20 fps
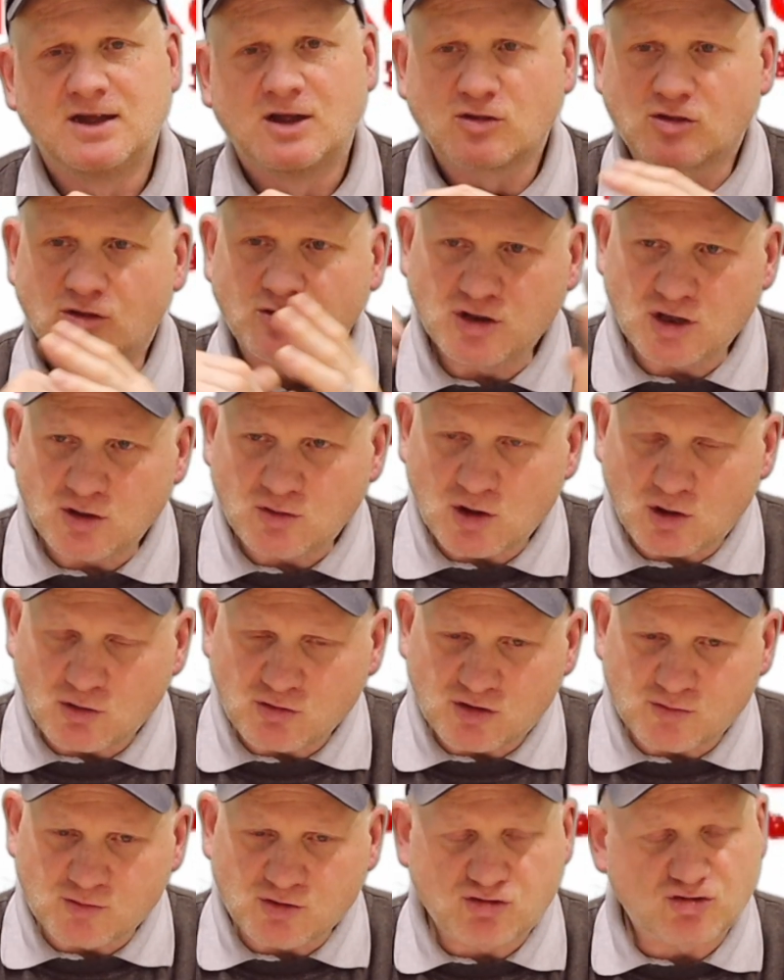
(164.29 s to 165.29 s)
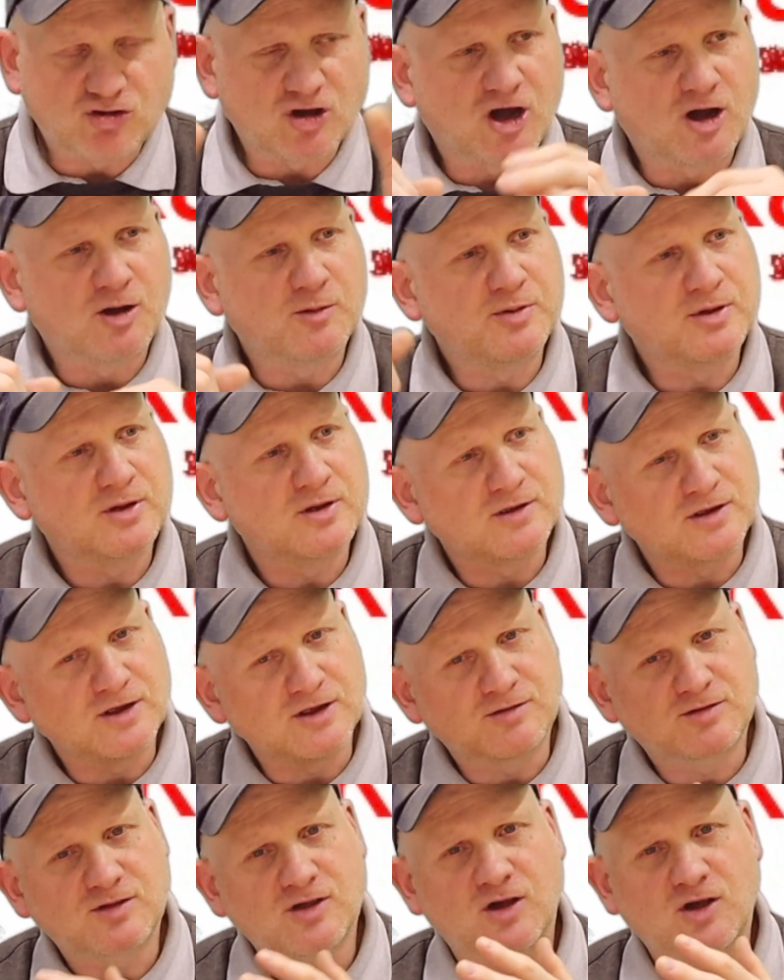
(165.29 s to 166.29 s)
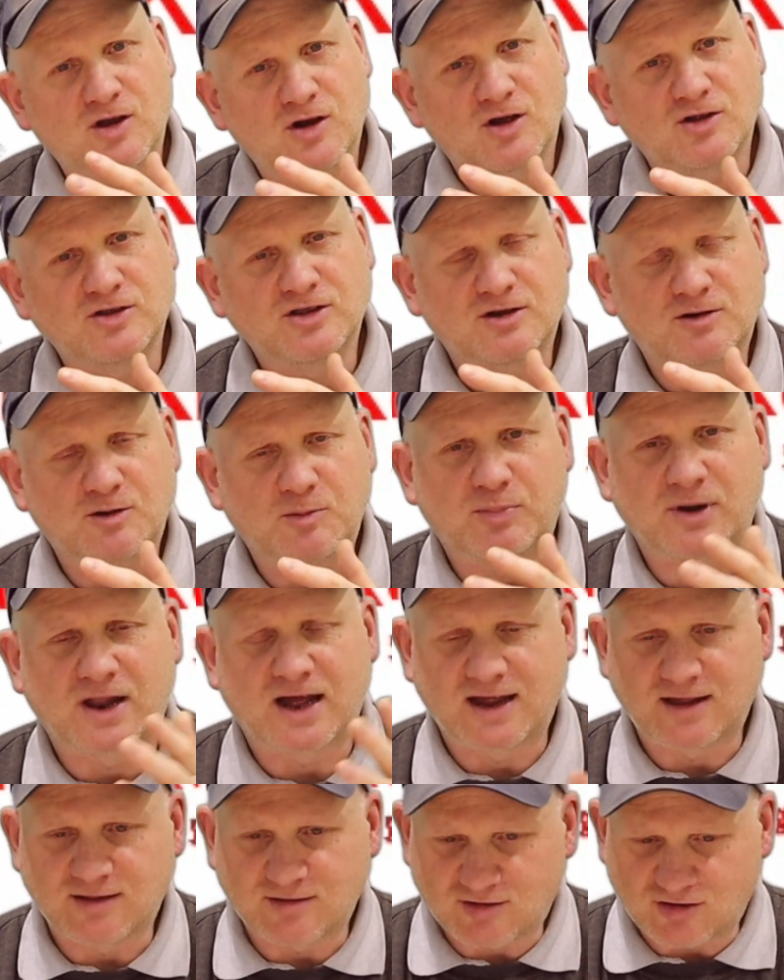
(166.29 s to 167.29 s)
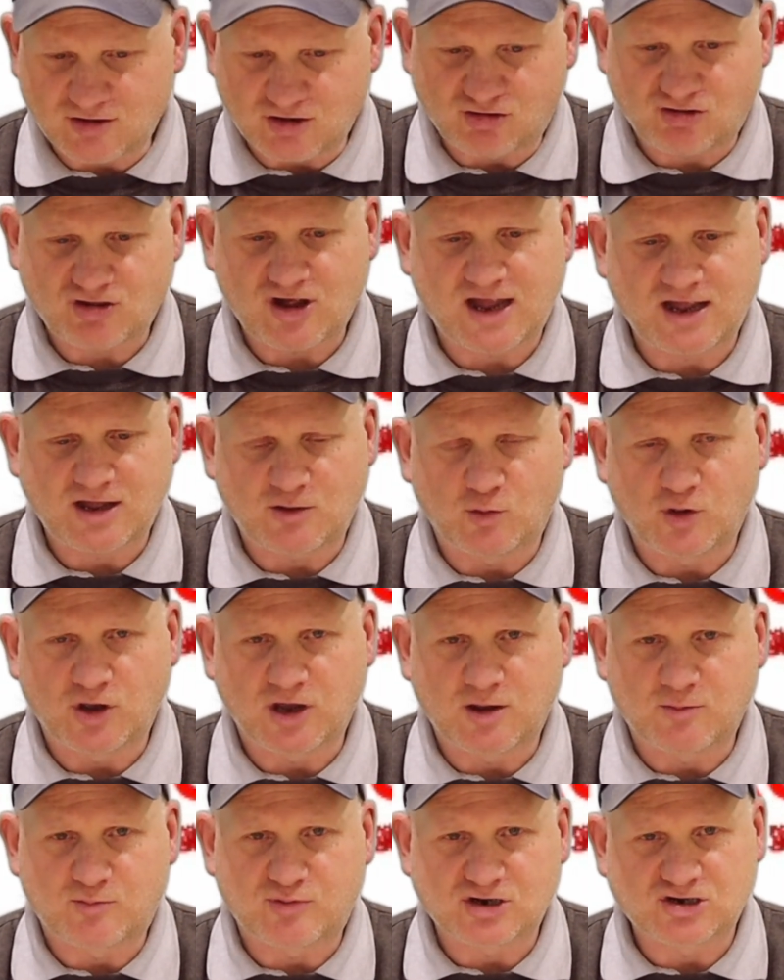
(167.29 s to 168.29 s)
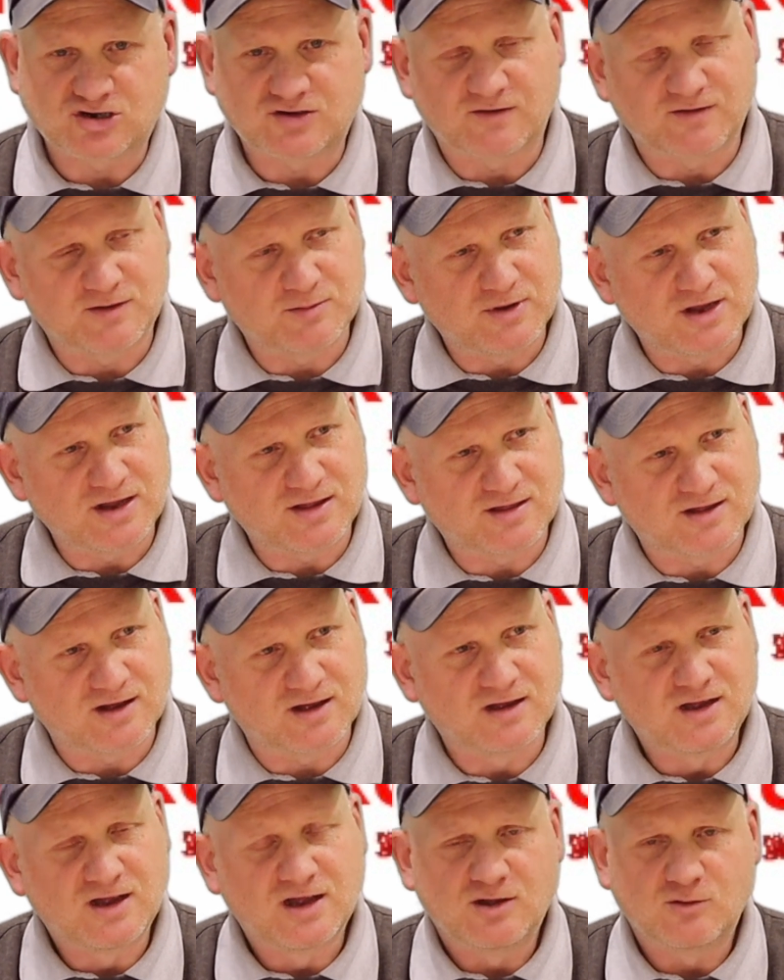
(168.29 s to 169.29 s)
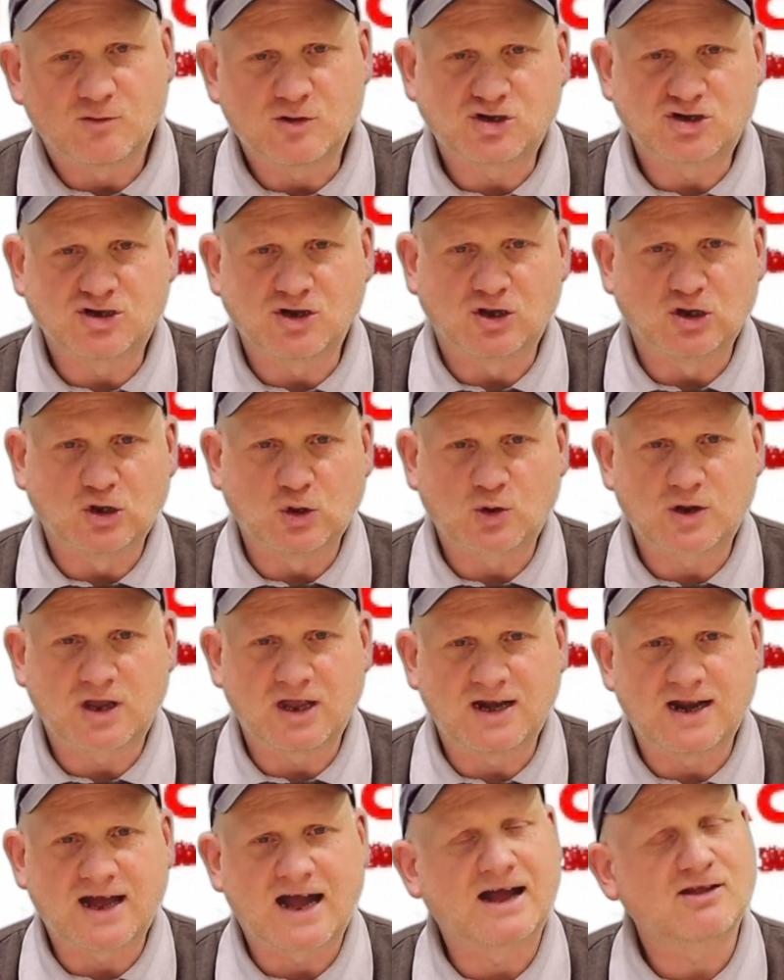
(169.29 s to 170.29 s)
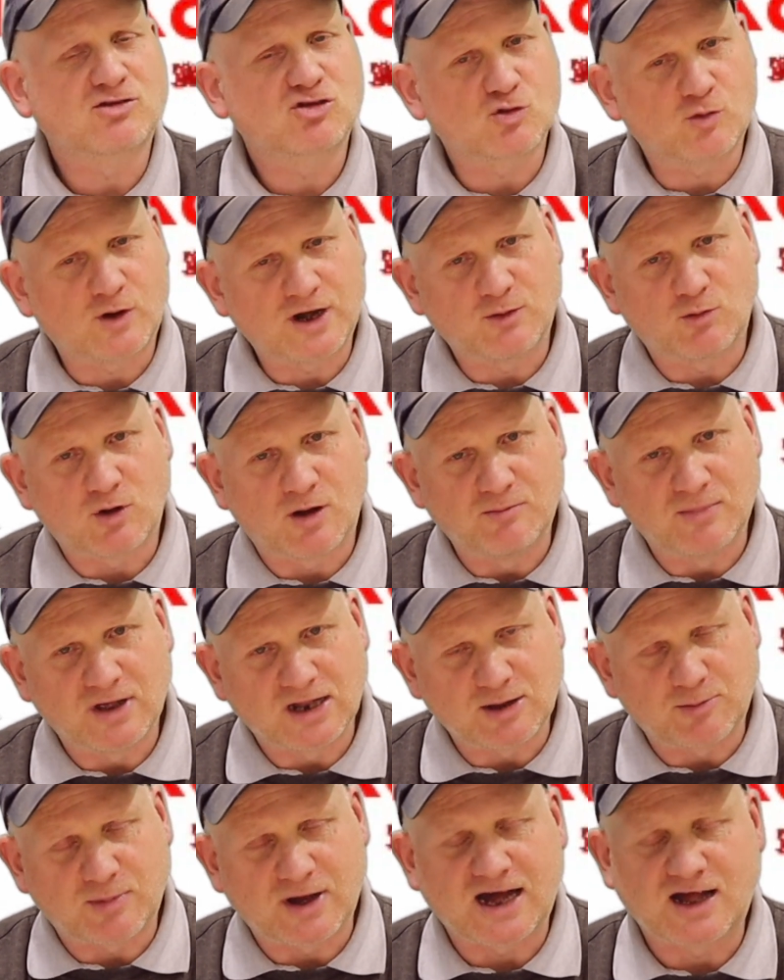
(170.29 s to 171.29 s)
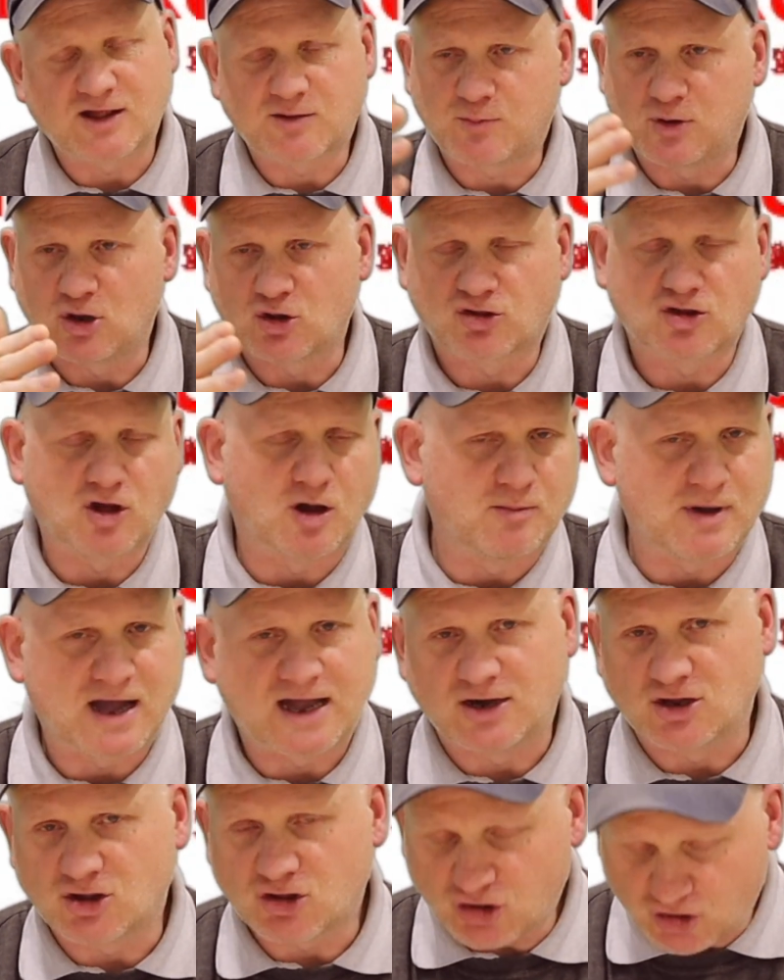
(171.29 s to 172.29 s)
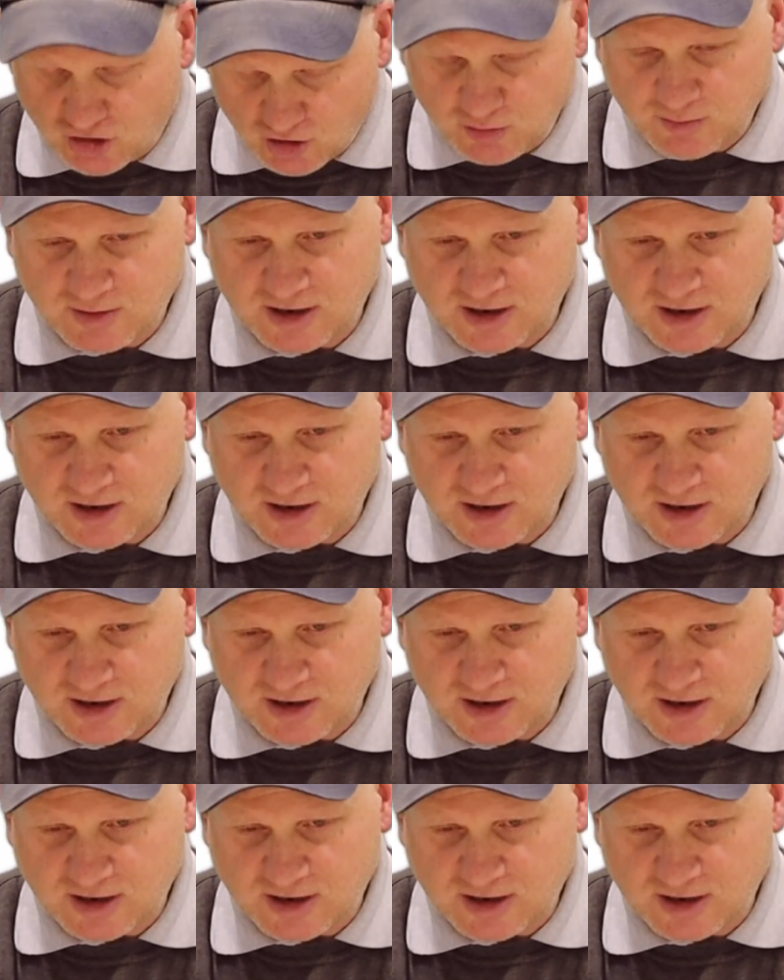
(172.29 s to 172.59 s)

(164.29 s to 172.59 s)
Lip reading: So you go to a job, you turn on your appliance, you check your working pressure at the meter, which you're looking at 21 millibars plus or minus 2